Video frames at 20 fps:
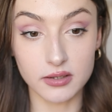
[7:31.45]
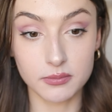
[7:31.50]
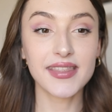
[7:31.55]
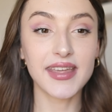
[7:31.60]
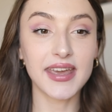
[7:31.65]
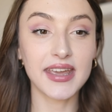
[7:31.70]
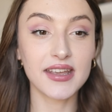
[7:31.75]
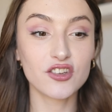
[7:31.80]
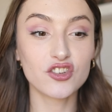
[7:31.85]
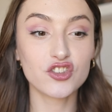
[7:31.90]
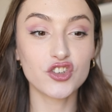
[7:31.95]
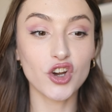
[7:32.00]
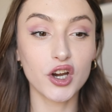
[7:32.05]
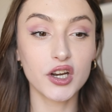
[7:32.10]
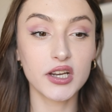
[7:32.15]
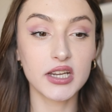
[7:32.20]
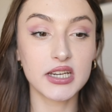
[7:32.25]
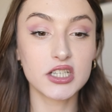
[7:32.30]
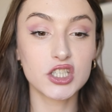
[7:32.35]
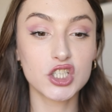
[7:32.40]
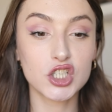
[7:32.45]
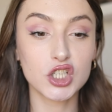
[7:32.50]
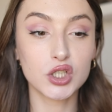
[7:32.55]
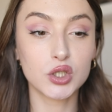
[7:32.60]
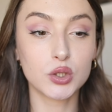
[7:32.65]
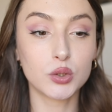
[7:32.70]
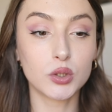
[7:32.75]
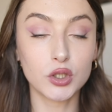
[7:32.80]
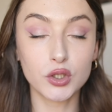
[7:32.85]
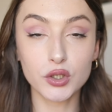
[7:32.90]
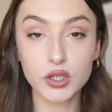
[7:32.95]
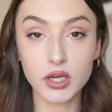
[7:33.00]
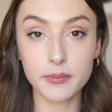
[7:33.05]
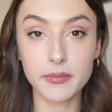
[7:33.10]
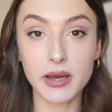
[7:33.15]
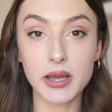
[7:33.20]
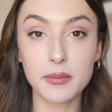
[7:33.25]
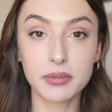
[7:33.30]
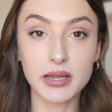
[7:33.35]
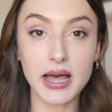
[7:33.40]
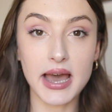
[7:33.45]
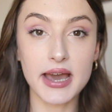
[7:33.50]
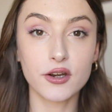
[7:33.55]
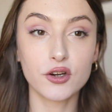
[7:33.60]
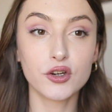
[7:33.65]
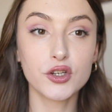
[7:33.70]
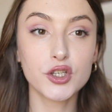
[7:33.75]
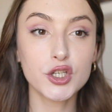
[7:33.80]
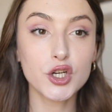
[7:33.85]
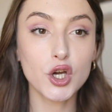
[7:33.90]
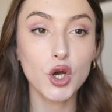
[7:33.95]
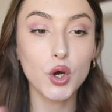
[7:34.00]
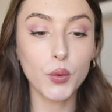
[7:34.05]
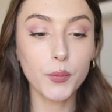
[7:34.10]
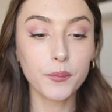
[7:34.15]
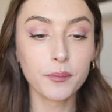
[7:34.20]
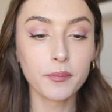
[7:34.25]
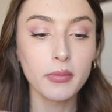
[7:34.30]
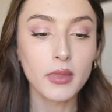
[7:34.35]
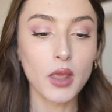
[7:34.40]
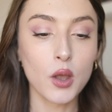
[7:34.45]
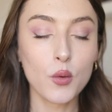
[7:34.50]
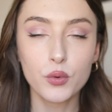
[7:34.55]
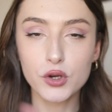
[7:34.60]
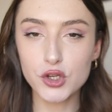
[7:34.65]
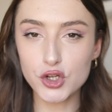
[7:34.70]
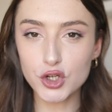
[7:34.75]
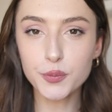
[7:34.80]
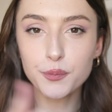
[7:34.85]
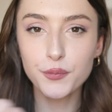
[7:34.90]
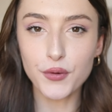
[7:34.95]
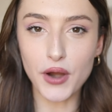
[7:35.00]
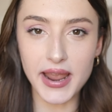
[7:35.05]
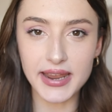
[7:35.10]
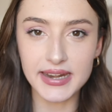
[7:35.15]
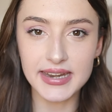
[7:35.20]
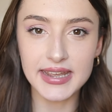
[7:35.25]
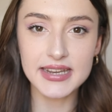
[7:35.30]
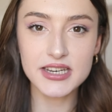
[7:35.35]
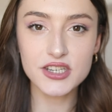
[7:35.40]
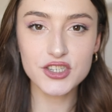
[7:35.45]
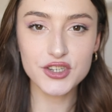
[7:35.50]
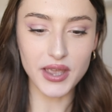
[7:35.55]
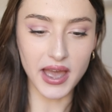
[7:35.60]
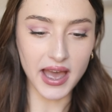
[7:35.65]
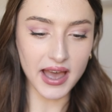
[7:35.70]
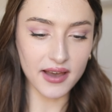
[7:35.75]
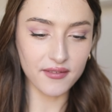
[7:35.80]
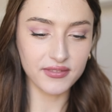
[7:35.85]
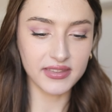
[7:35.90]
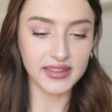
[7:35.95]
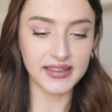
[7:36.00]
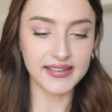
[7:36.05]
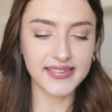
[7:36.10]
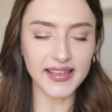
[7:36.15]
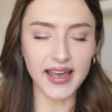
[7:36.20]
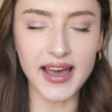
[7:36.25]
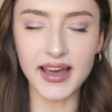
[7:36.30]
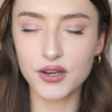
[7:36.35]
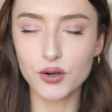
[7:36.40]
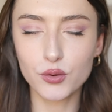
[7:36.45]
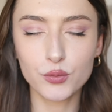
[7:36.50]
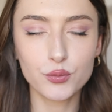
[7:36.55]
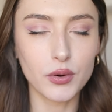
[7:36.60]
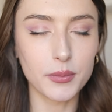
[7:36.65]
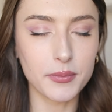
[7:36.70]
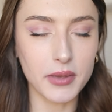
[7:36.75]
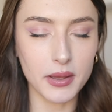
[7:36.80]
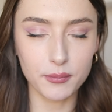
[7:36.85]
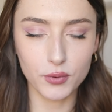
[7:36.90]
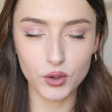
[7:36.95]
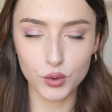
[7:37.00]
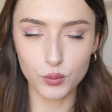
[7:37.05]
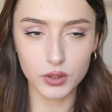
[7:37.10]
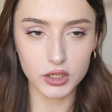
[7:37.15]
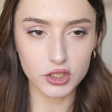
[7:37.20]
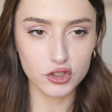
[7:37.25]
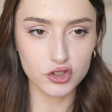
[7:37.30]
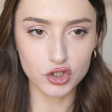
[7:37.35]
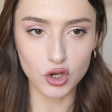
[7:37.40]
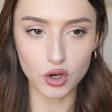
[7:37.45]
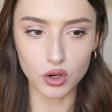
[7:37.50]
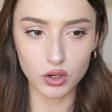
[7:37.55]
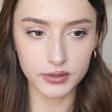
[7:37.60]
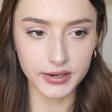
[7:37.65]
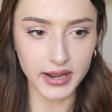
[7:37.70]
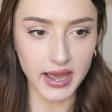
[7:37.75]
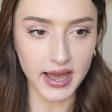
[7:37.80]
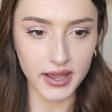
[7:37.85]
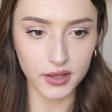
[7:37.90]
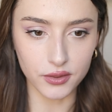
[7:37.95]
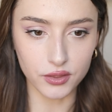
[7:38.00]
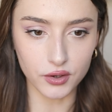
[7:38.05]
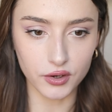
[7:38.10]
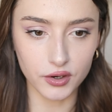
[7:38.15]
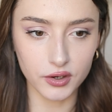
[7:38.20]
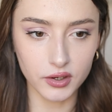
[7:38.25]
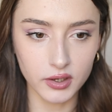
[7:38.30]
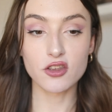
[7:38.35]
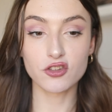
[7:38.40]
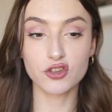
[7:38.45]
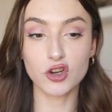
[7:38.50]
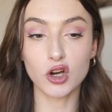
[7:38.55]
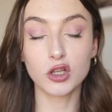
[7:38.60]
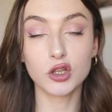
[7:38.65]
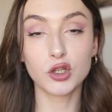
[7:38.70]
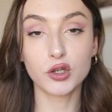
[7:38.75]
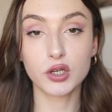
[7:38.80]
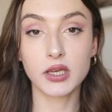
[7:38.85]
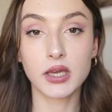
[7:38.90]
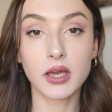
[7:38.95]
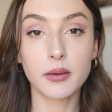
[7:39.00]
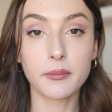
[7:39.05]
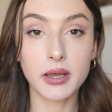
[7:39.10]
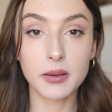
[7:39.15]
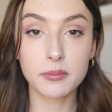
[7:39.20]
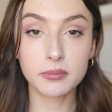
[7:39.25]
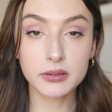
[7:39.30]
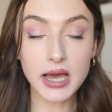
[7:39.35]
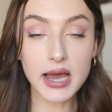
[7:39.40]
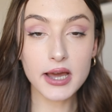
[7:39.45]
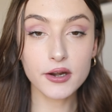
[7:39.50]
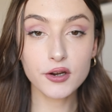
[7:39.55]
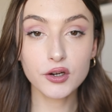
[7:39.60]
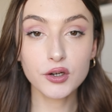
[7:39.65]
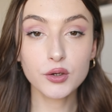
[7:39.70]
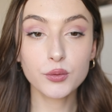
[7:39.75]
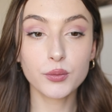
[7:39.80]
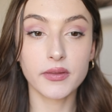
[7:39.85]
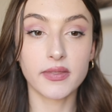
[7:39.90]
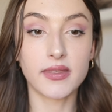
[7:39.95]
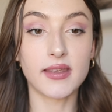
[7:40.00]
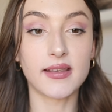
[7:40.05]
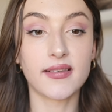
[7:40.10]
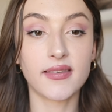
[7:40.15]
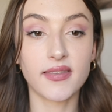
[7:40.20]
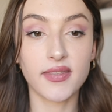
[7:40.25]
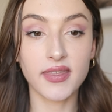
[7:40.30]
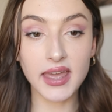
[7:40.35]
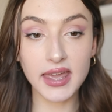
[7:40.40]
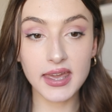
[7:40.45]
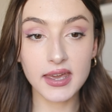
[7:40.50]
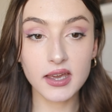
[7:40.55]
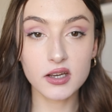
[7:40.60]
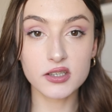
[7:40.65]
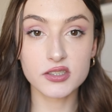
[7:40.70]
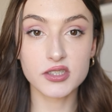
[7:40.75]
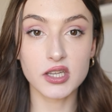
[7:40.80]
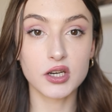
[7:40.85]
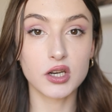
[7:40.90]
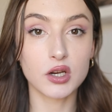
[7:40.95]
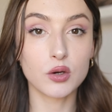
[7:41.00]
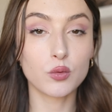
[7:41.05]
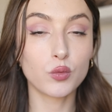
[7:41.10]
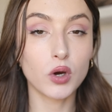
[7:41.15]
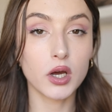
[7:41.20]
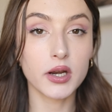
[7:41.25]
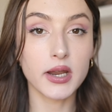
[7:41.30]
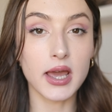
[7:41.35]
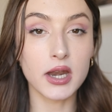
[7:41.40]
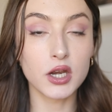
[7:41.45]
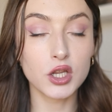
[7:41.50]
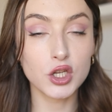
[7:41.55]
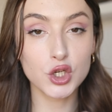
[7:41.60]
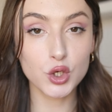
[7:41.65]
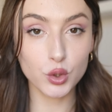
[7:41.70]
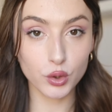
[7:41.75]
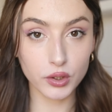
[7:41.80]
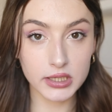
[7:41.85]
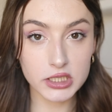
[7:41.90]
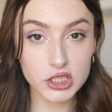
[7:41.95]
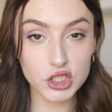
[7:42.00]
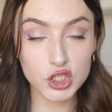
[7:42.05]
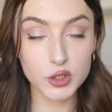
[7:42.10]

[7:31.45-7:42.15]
they started to look at my bladder, you know. When you're pregnant, you have these, I don't remember what it's called either. They started looking at my bladder with this thing because they didn't want any urine